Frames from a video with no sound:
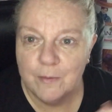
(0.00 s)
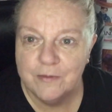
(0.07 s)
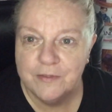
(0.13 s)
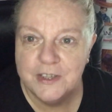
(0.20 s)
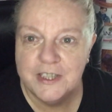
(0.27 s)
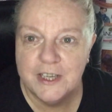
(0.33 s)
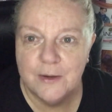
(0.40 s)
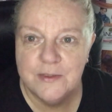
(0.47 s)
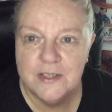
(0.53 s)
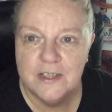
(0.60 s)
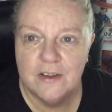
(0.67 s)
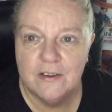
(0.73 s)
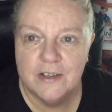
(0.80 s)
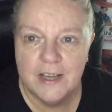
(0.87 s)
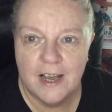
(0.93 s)
videos and
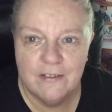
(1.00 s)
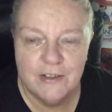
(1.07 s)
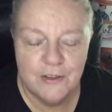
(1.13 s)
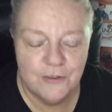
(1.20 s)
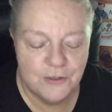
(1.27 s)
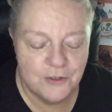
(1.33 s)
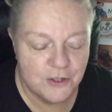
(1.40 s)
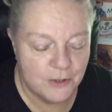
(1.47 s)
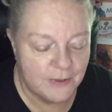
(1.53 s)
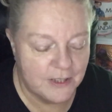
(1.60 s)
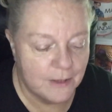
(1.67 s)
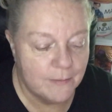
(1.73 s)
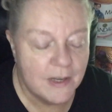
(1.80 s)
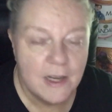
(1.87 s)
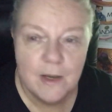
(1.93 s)
I'll carry on doing them.